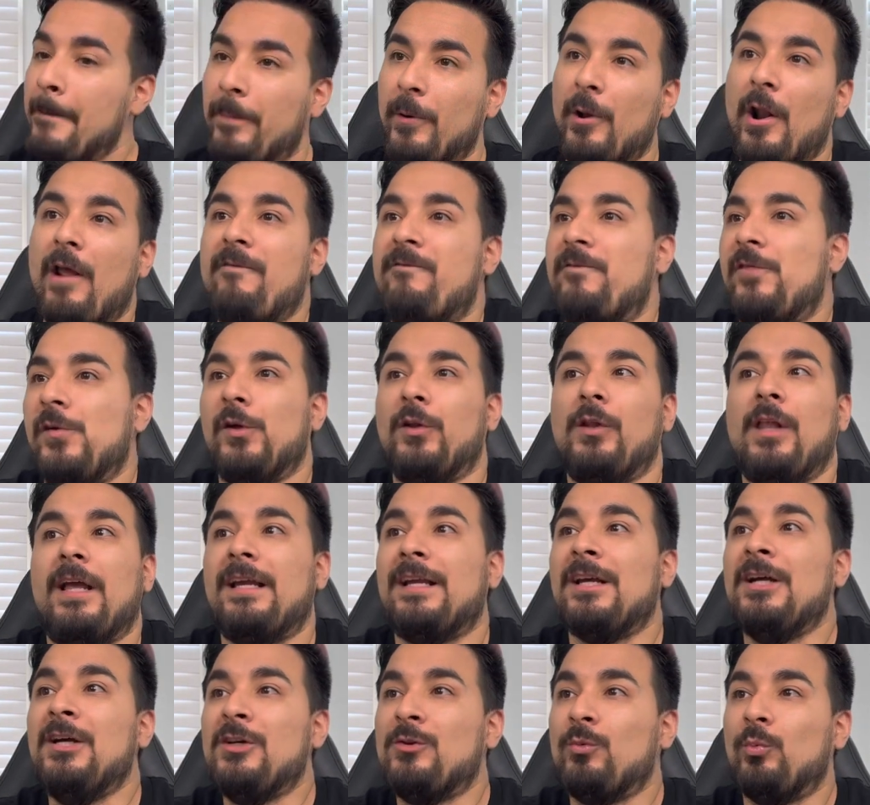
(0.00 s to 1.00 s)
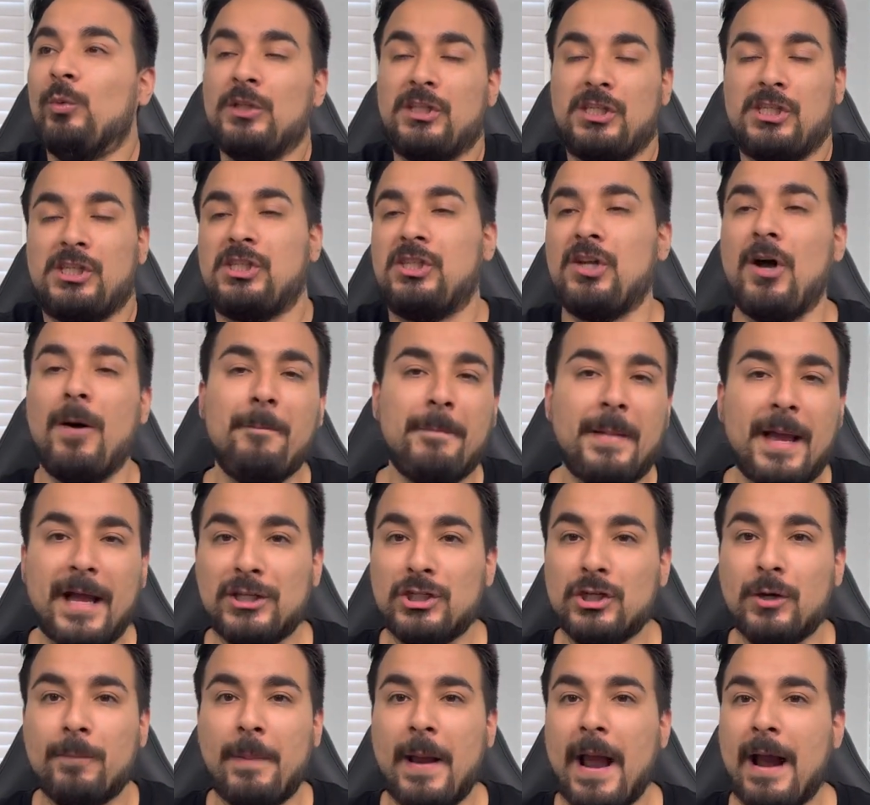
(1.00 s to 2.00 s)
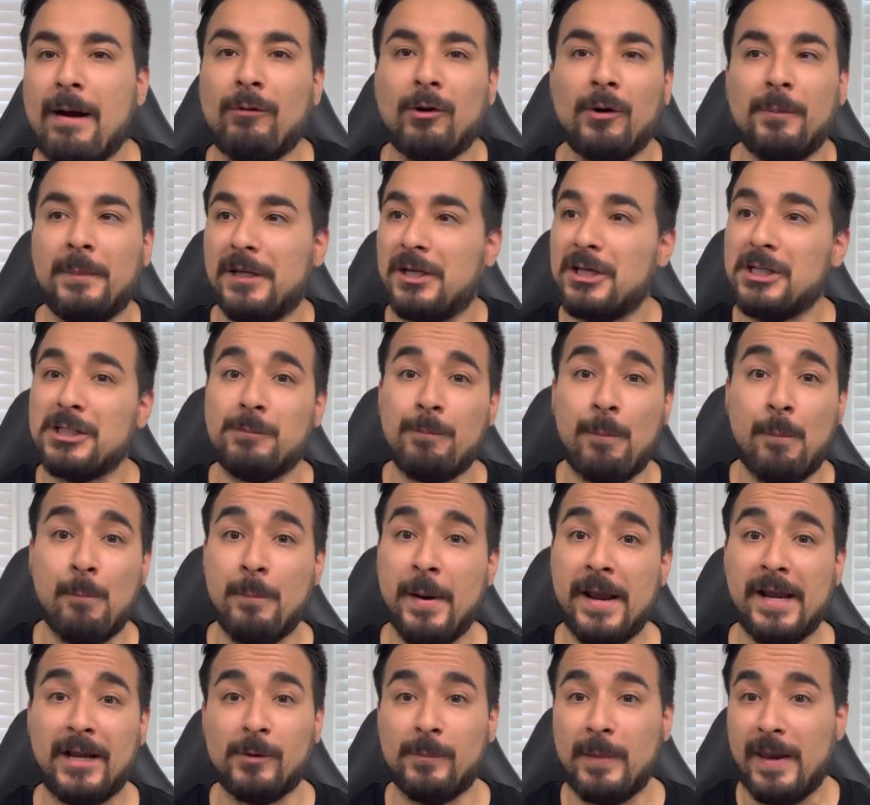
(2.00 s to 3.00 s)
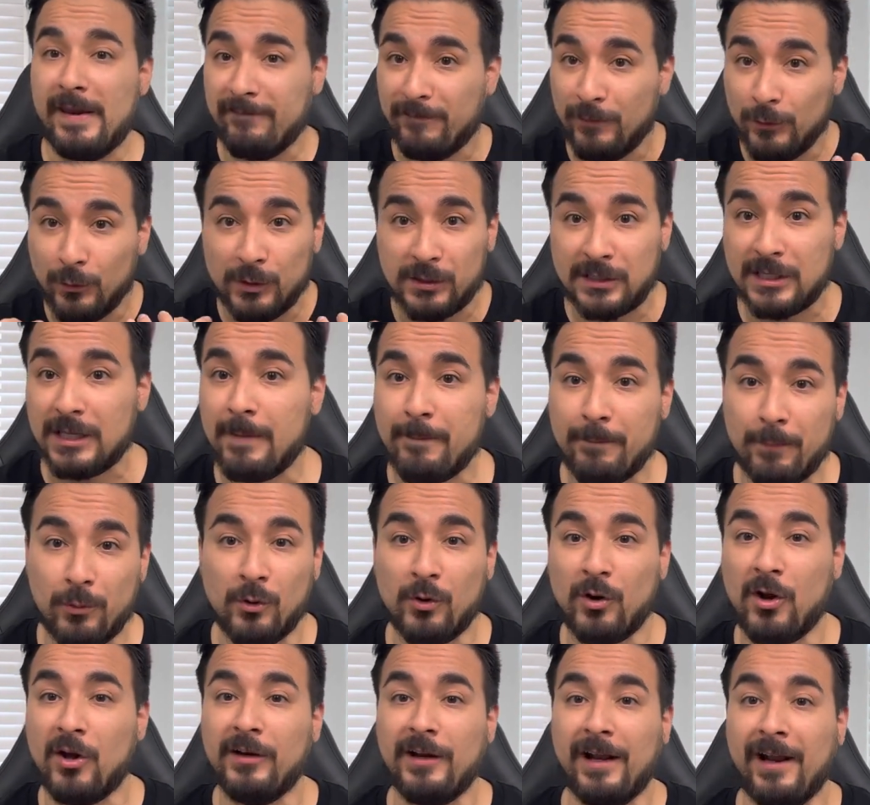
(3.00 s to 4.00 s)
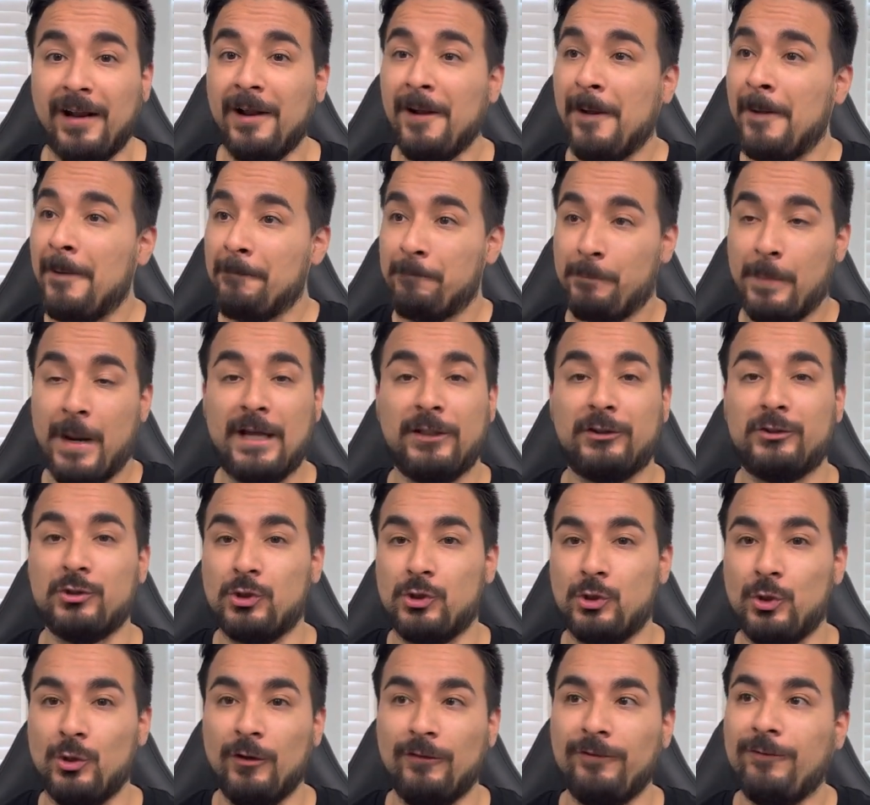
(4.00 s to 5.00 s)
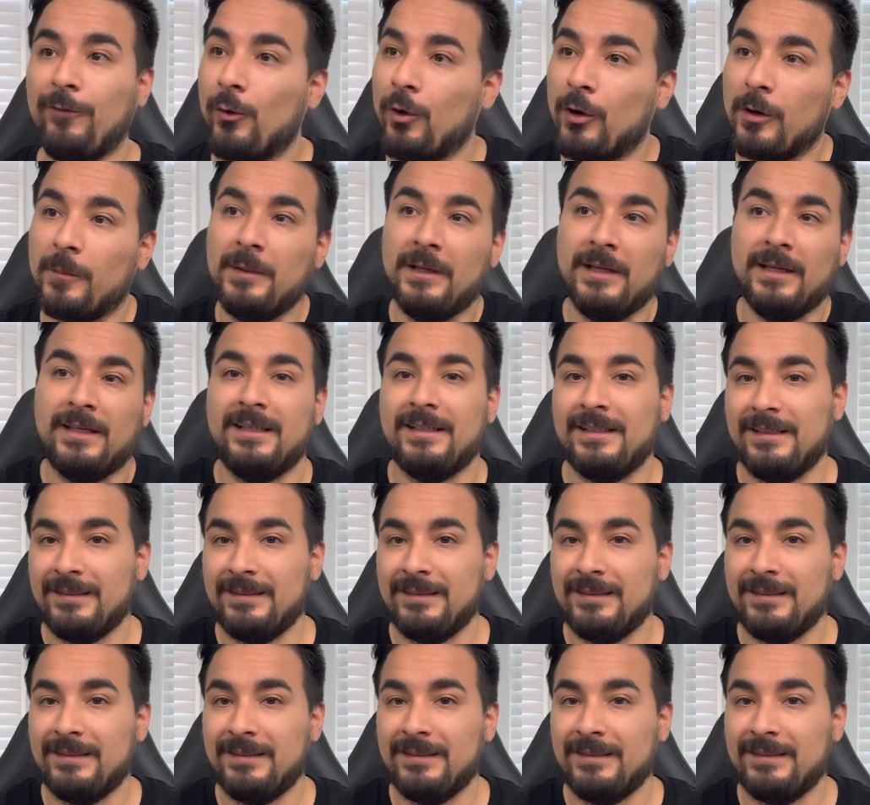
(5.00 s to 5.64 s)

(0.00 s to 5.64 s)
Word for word: But I feel like with some magic power, because Baker Mayfield's gonna put on a Panthers uniform,